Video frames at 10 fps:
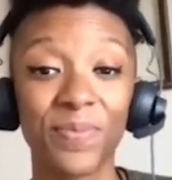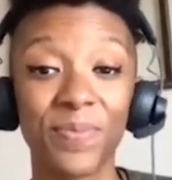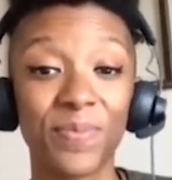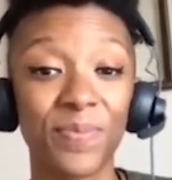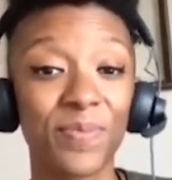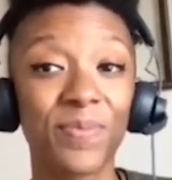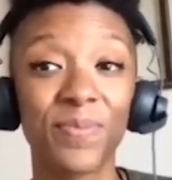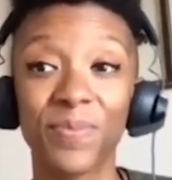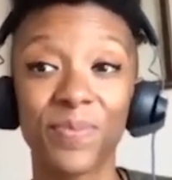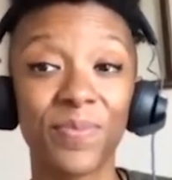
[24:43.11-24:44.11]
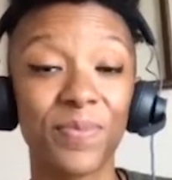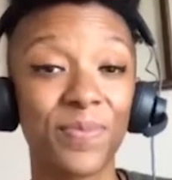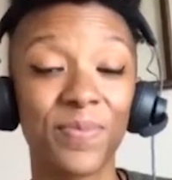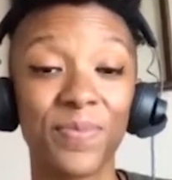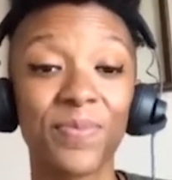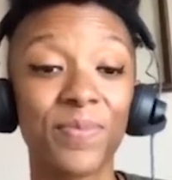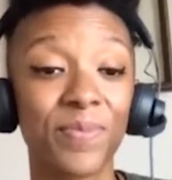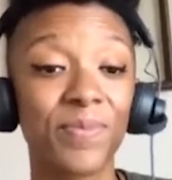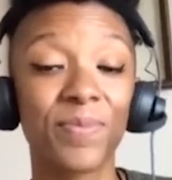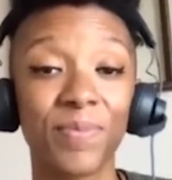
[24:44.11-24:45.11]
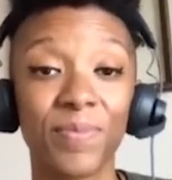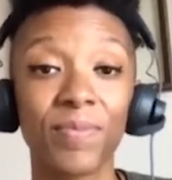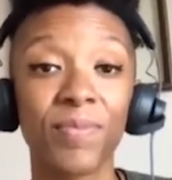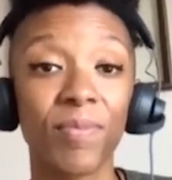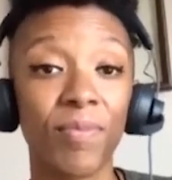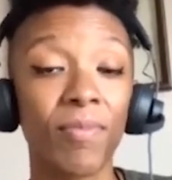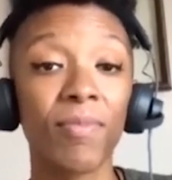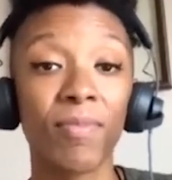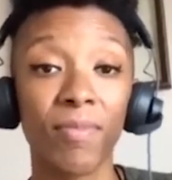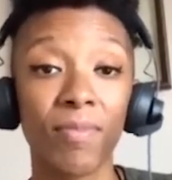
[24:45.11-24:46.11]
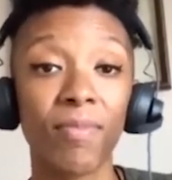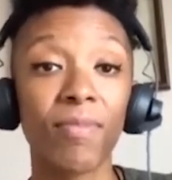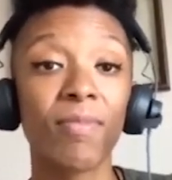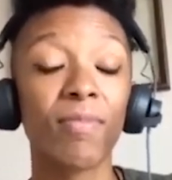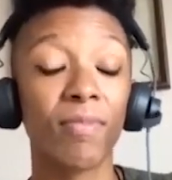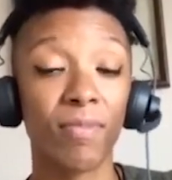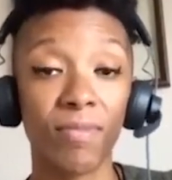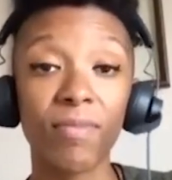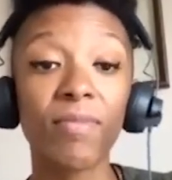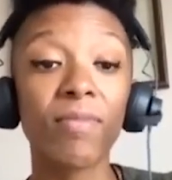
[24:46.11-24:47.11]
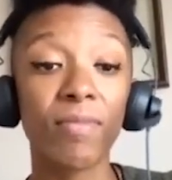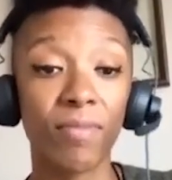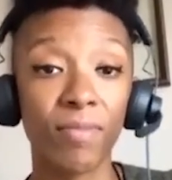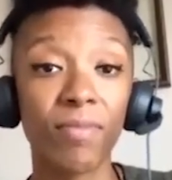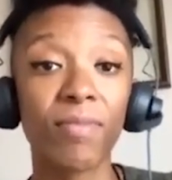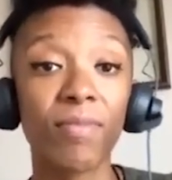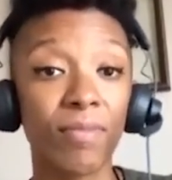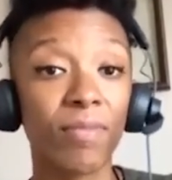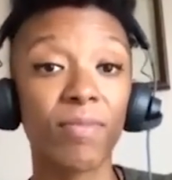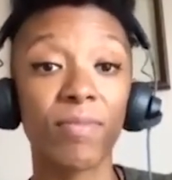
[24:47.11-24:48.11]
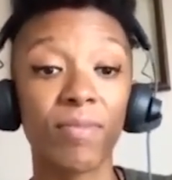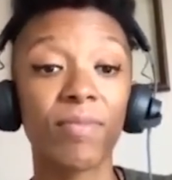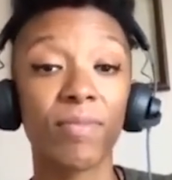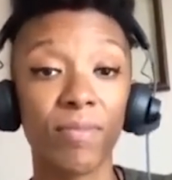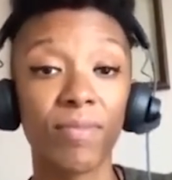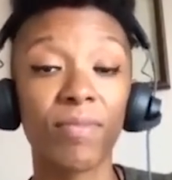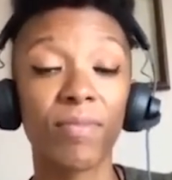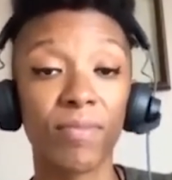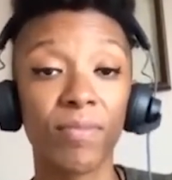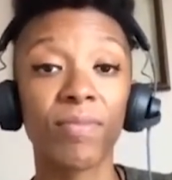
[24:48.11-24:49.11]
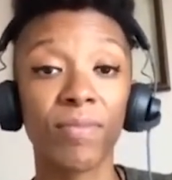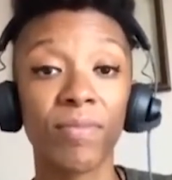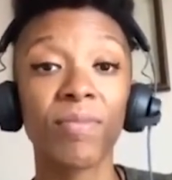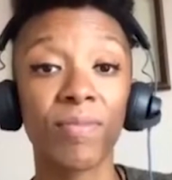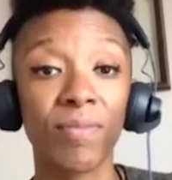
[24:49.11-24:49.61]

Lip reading: The person shown says nothing.